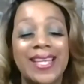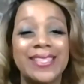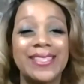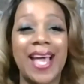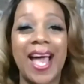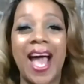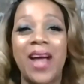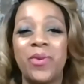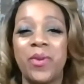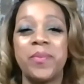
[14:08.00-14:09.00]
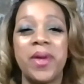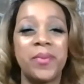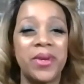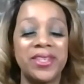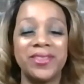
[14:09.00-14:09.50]
because I
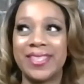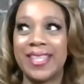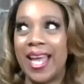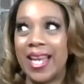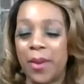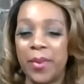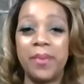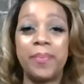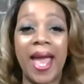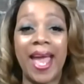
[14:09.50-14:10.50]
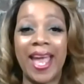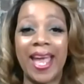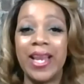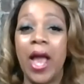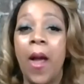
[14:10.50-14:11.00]
remember you saying I'm in
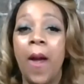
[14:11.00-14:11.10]
pain,